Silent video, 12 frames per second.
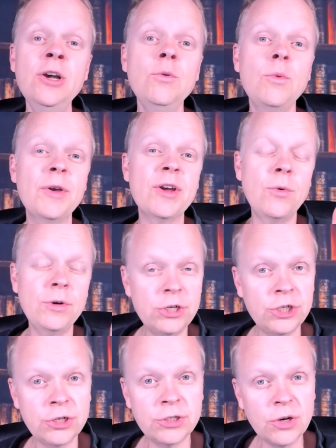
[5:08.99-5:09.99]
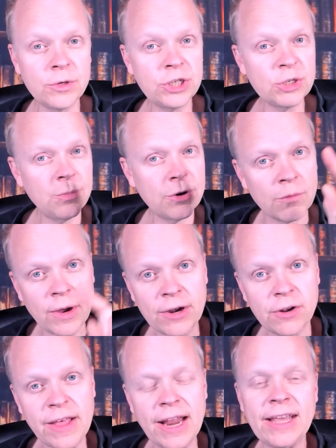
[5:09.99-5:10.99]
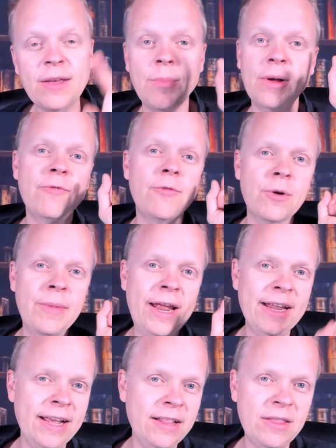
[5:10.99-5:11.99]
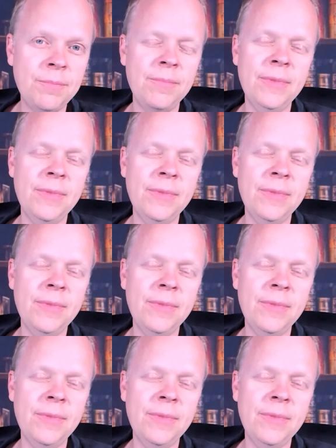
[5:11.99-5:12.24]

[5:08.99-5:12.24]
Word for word: When we go into Jutoh, we just put it right on that EPUB format, hit the,